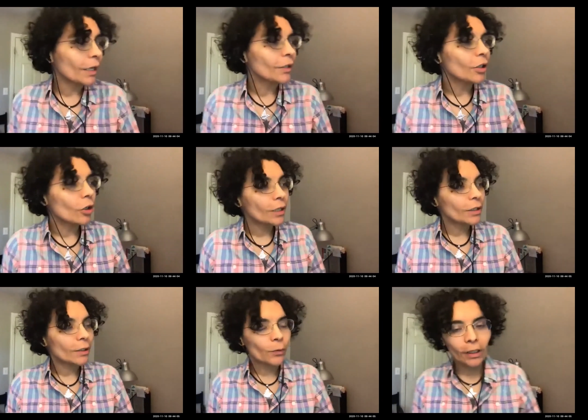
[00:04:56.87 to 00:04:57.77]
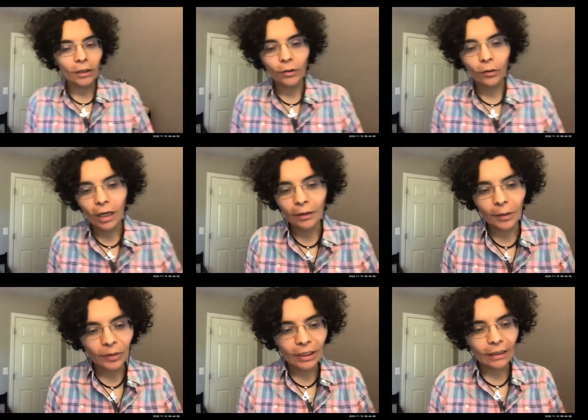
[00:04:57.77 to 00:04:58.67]
know. I just wanted to.
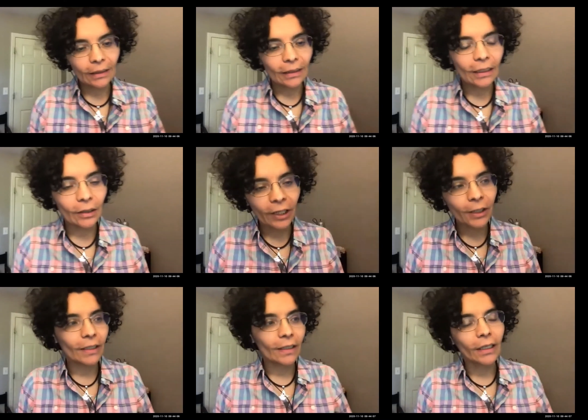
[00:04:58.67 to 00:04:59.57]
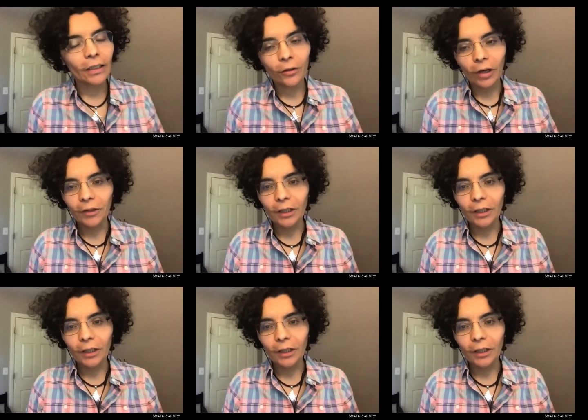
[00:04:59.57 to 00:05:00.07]
I mean, it's very exciting to have this